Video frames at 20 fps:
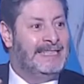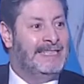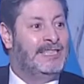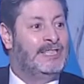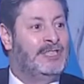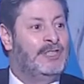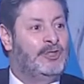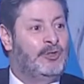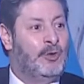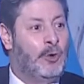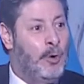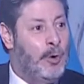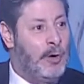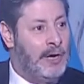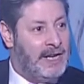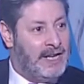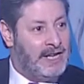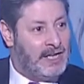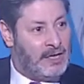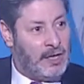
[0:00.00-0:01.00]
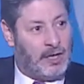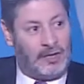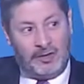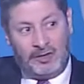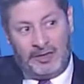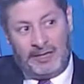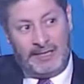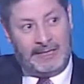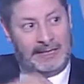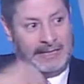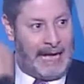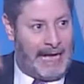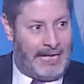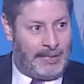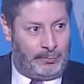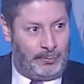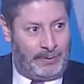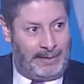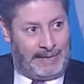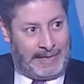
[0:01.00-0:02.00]
destroy countries,
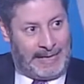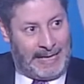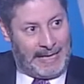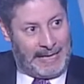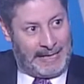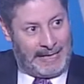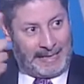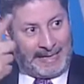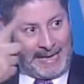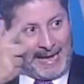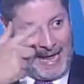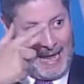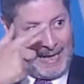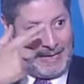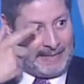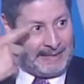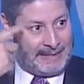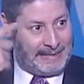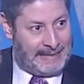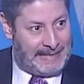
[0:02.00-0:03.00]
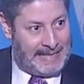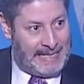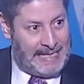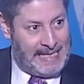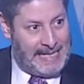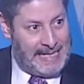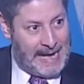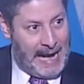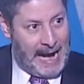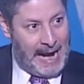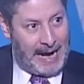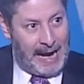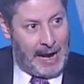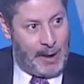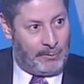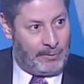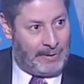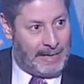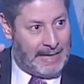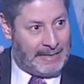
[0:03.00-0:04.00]
as we can see
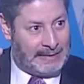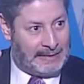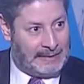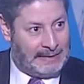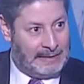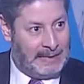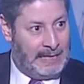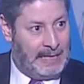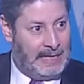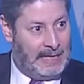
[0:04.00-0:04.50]
around us